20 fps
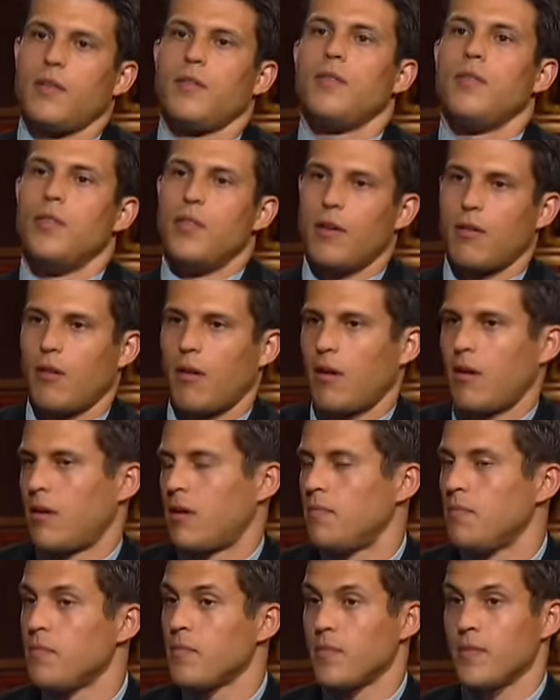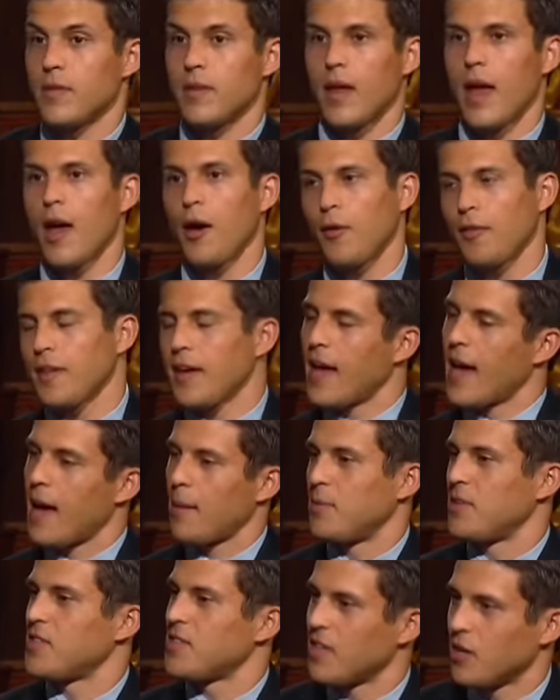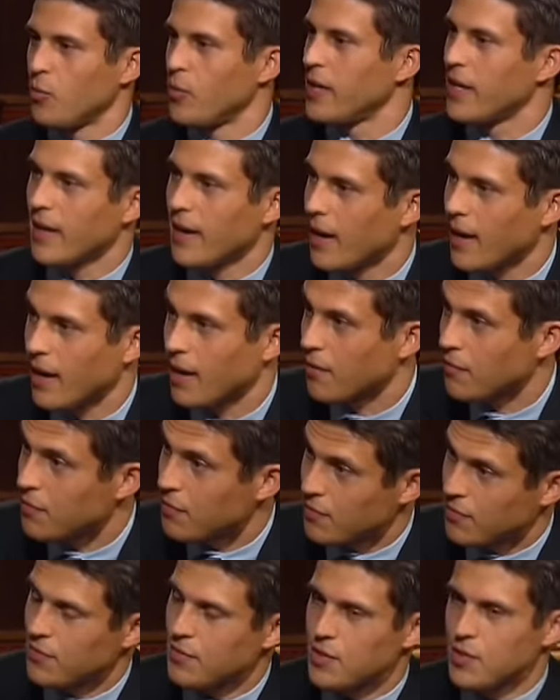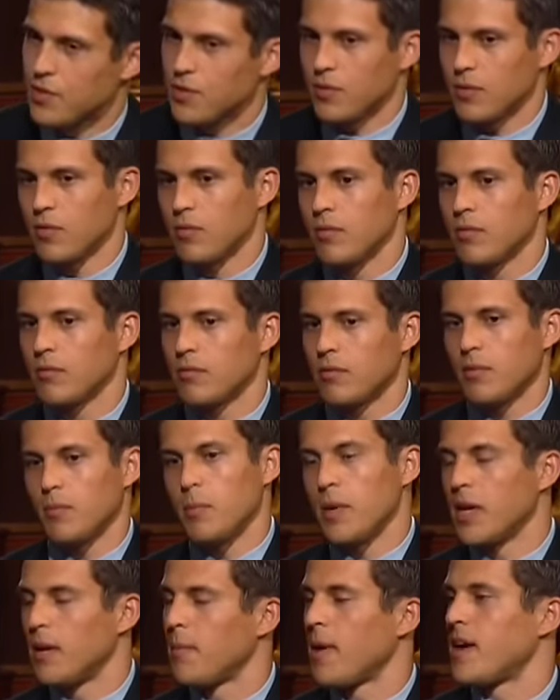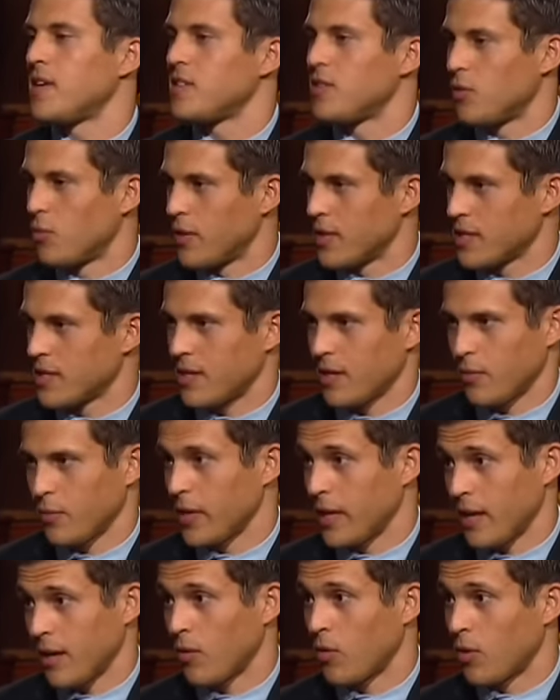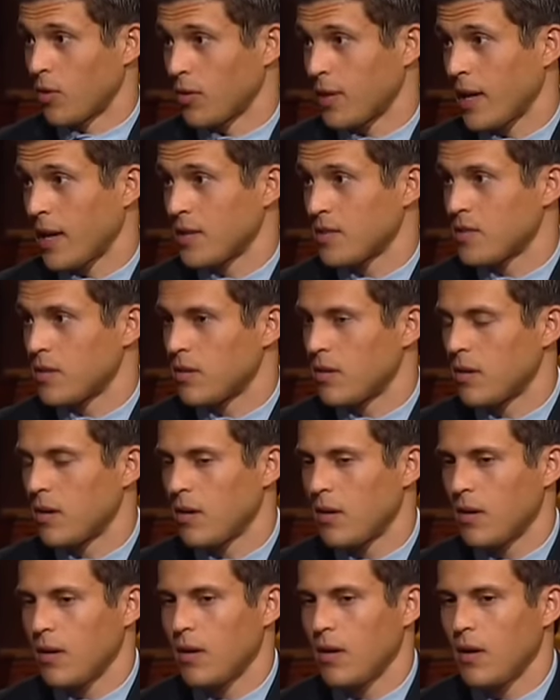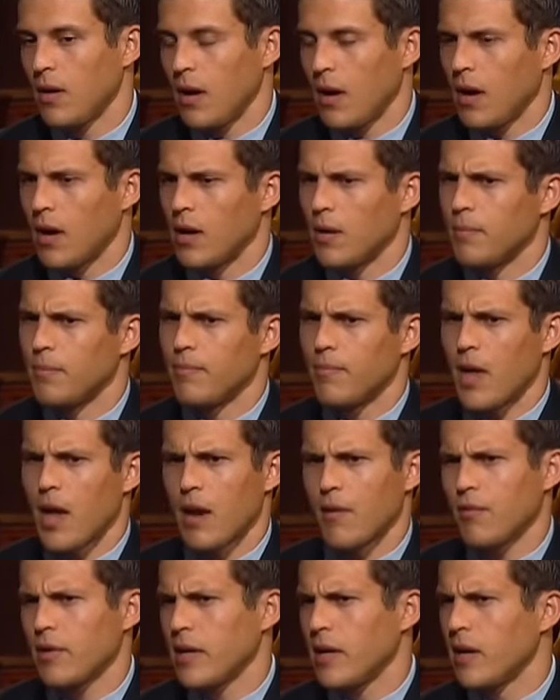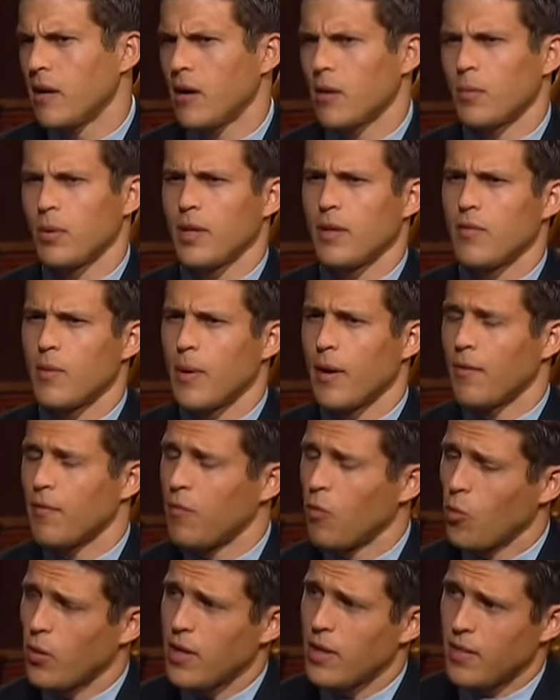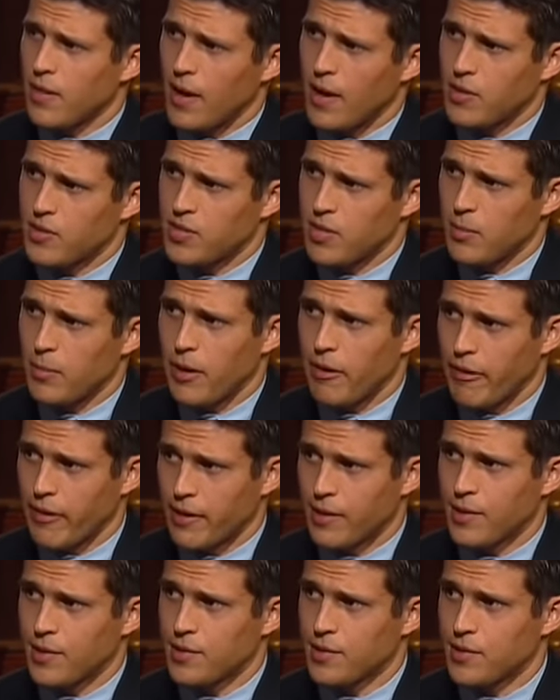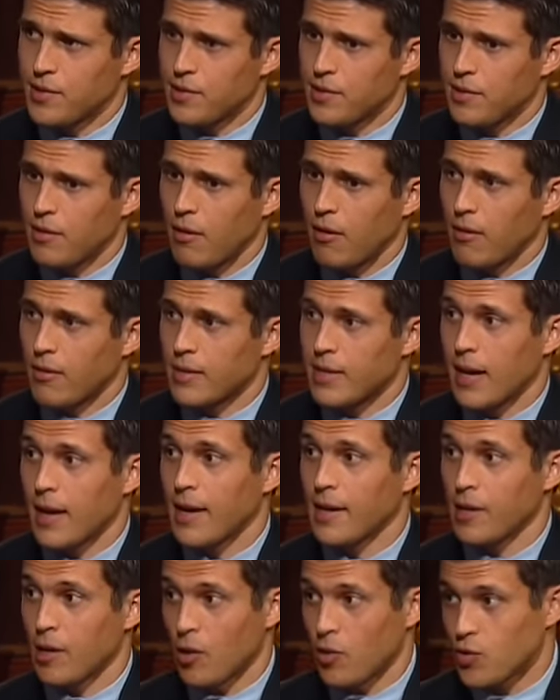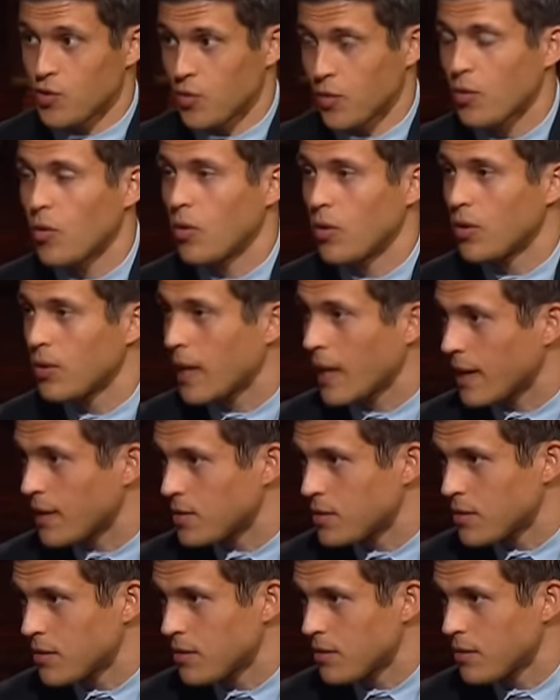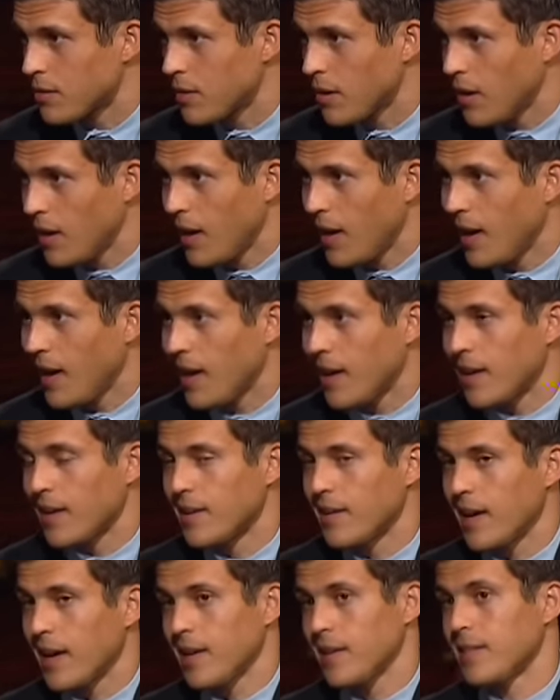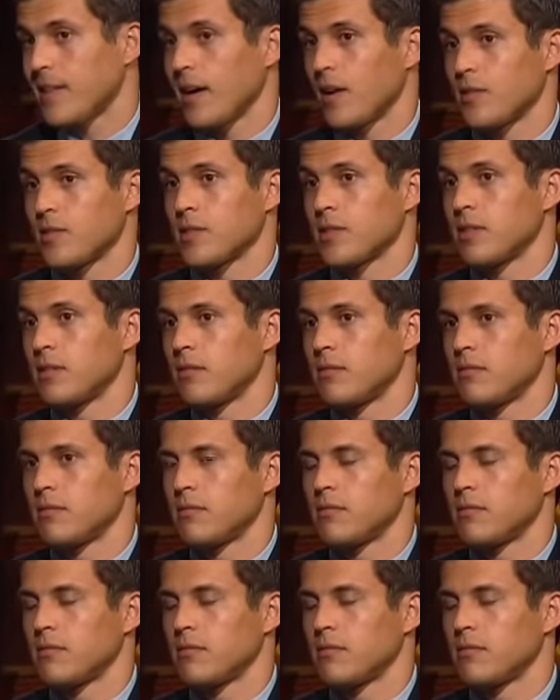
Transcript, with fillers: there are healthy habits that we can have to minimize the risk that we get oral cancer. Um, every year, I believe about 40,000 Americans are diagnosed with oral cancer, and 8,000